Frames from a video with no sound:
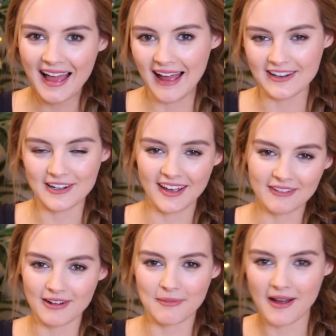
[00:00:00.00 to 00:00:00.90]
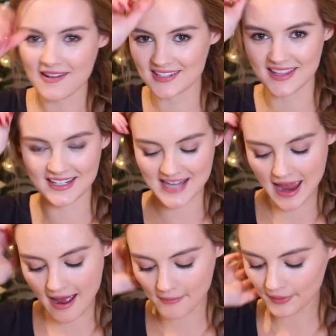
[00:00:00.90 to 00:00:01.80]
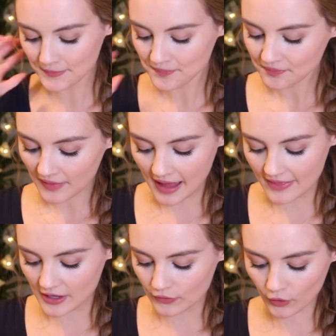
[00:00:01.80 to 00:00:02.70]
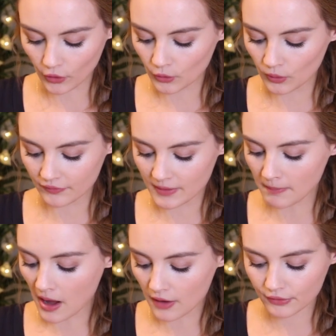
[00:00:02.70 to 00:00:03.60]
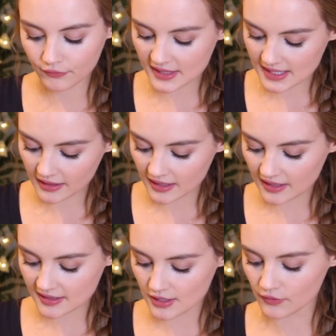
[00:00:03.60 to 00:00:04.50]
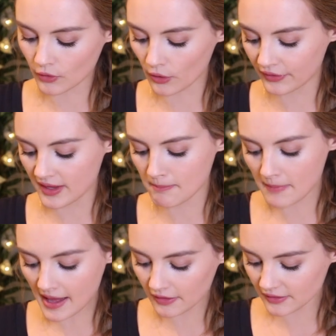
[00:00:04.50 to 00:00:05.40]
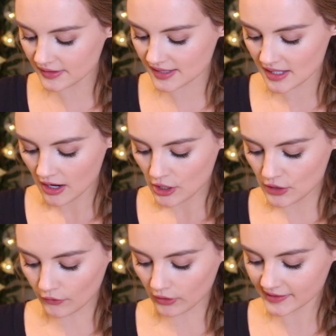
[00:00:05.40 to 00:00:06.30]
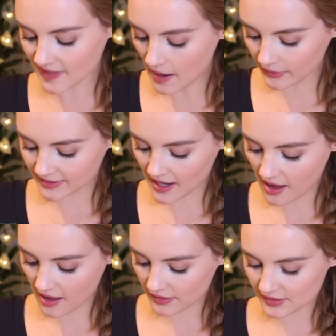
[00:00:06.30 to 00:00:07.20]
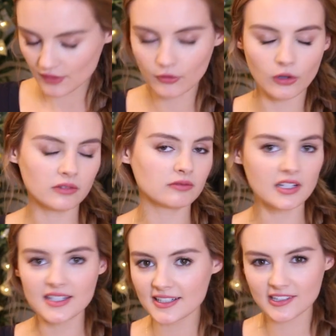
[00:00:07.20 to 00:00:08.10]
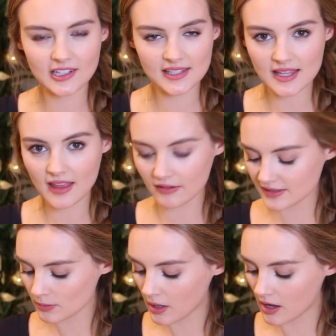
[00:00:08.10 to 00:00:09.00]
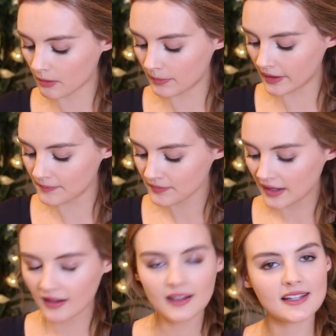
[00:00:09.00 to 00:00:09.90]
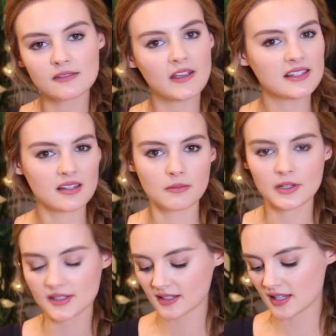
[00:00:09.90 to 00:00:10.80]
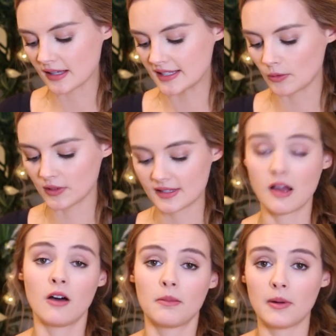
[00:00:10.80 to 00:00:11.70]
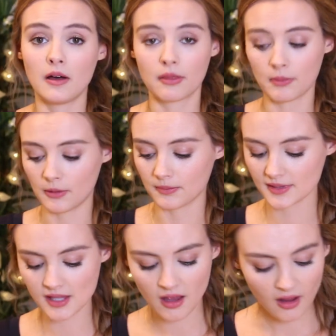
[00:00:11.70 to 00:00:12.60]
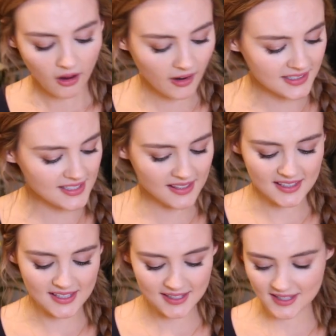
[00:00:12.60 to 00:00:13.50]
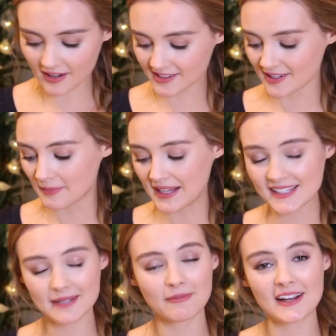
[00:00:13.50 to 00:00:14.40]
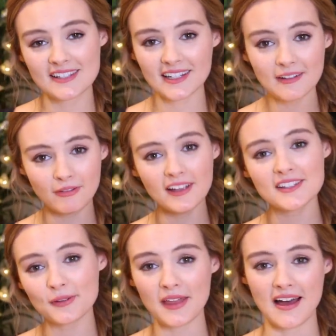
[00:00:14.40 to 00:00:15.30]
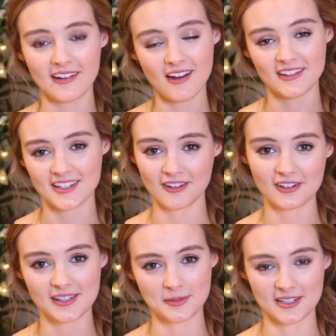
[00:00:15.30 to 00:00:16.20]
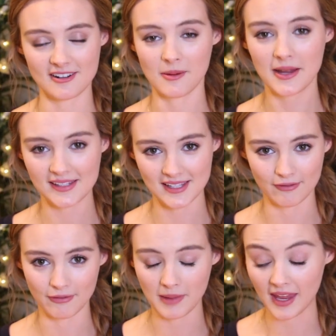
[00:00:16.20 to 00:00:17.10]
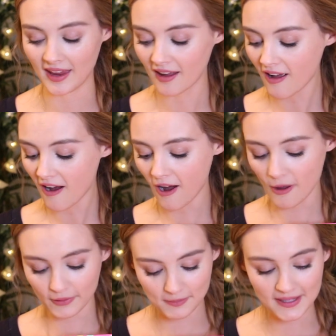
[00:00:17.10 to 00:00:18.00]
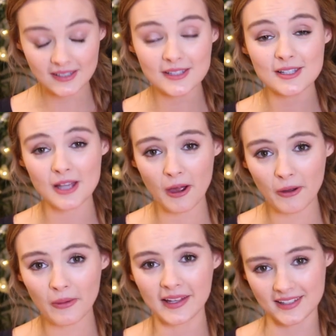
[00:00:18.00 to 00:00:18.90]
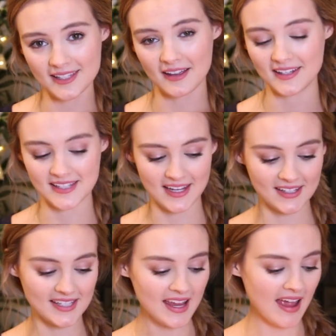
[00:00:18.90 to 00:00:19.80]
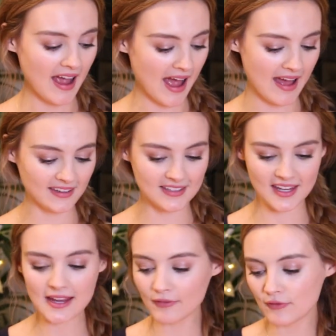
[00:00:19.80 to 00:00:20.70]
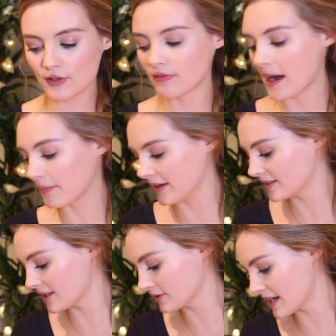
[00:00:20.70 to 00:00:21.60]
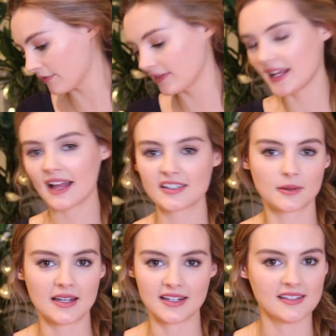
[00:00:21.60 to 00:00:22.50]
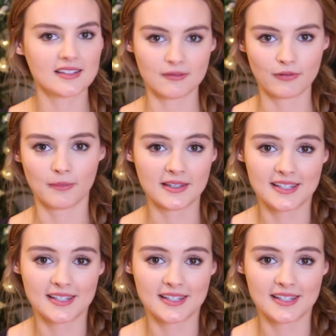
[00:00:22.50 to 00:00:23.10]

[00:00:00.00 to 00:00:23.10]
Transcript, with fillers: and you like rub it under the tap. And then you've got all of the bath fizzers, you've got the melts, you've got shower gels, you've got conditioners in there as well, but let's face it, the most exciting ones are the bath bombs. I just think this is such an amazing present. If I saw that under the Christmas tree waiting for me, I would be so excited. And even if you wrap this, they'll definitely guess what it is from the